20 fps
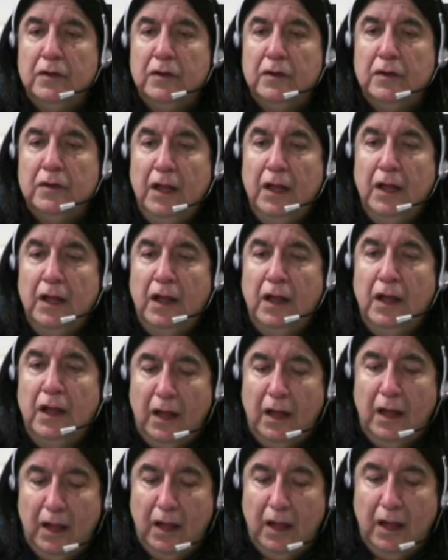for
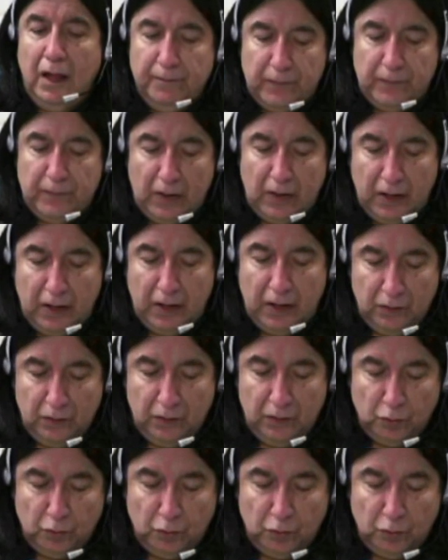
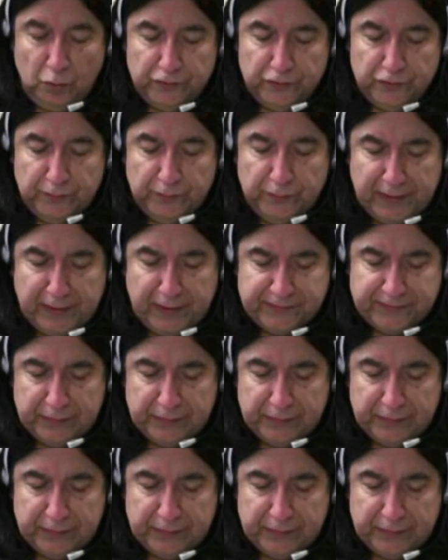war to be